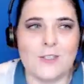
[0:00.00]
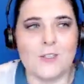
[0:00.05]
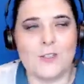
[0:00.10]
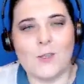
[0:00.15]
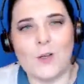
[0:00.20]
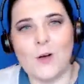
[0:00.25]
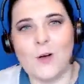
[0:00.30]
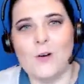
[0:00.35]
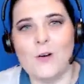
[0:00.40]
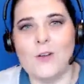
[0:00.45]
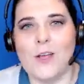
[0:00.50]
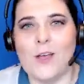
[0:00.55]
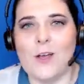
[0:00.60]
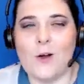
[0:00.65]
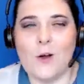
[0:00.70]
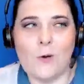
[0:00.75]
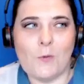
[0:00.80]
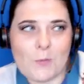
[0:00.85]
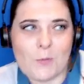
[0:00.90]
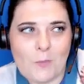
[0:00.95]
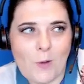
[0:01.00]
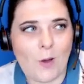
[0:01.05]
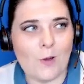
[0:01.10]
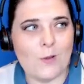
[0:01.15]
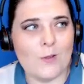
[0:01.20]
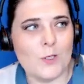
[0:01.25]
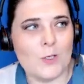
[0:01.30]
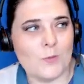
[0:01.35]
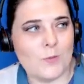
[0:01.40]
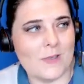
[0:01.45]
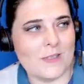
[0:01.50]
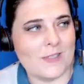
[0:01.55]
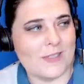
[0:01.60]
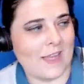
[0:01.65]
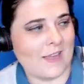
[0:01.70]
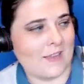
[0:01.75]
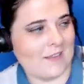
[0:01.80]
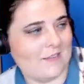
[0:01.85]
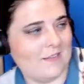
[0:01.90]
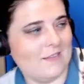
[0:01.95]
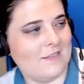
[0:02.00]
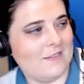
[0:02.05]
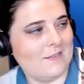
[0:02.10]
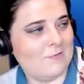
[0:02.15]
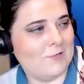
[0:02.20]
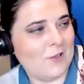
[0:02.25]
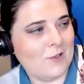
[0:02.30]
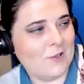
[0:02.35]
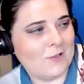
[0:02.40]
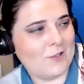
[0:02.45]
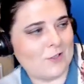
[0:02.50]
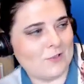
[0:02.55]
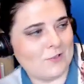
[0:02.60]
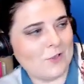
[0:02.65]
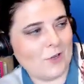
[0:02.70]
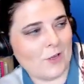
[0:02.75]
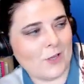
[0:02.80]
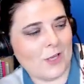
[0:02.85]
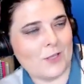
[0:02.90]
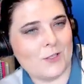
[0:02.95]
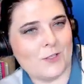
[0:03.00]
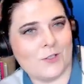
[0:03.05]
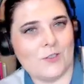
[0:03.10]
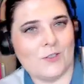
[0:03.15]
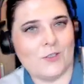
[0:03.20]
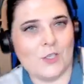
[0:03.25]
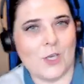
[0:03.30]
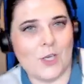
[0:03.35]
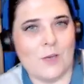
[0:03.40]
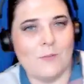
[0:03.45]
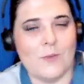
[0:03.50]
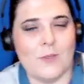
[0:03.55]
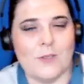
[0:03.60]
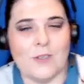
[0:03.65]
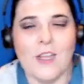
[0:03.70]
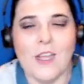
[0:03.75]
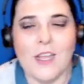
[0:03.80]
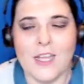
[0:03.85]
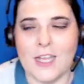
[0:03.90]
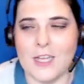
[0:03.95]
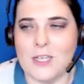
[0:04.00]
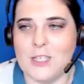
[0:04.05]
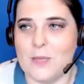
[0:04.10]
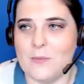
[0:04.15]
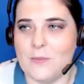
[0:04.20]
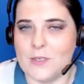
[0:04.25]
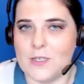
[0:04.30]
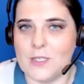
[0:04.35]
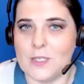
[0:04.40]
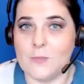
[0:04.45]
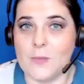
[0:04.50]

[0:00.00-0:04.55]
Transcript: corner, or we Polish ones, like, oh, we're not talking to German interpreters.